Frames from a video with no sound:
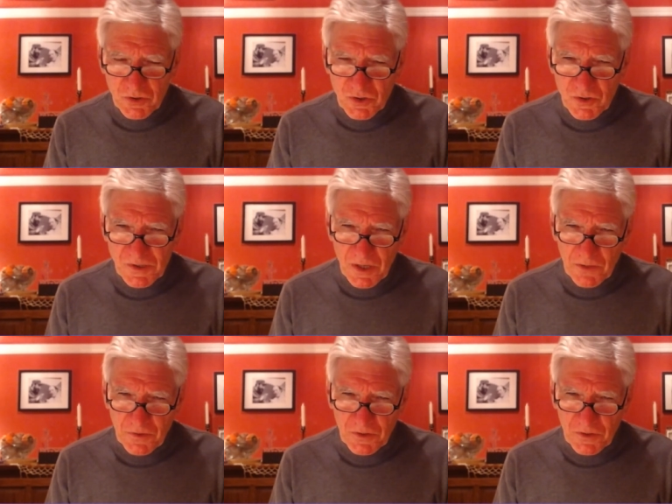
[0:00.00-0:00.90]
yourself
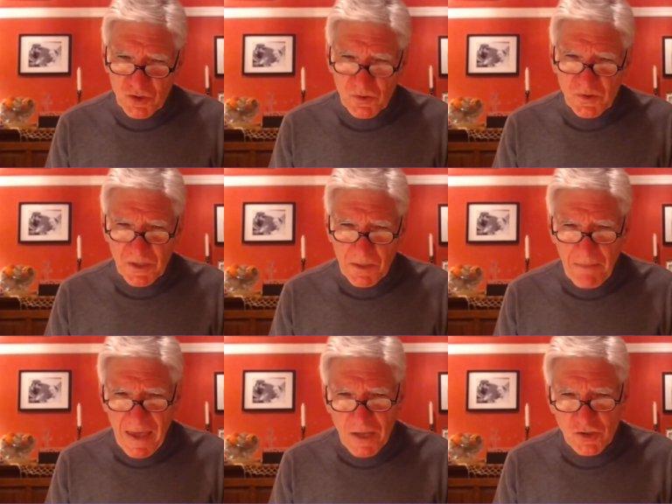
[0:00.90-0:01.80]
in the shoes and
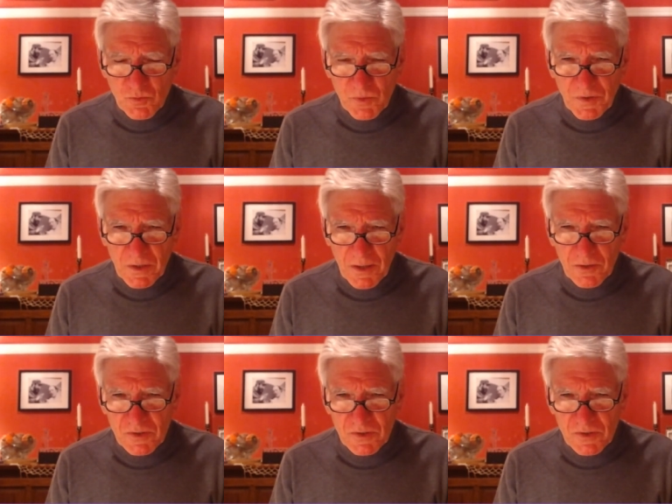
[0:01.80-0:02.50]
imagine what the other is